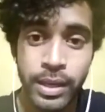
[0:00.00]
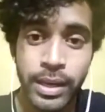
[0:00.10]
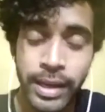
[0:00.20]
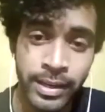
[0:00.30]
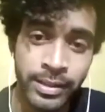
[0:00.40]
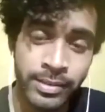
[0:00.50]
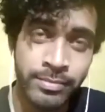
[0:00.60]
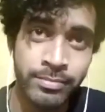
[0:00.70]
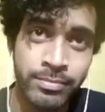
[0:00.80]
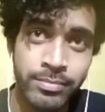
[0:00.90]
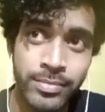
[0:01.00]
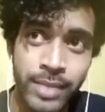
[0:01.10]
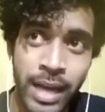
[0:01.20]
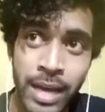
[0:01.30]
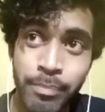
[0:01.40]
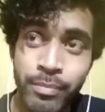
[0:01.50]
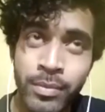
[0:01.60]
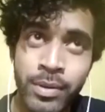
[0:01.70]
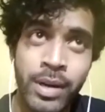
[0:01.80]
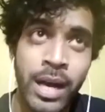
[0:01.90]
and uh-huh. I
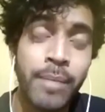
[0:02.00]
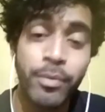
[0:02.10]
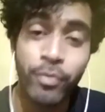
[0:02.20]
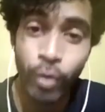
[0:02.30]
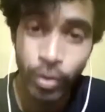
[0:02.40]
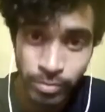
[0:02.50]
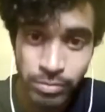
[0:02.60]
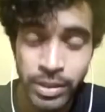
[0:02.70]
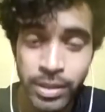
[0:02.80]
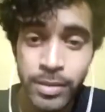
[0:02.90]
uh, I have performed there,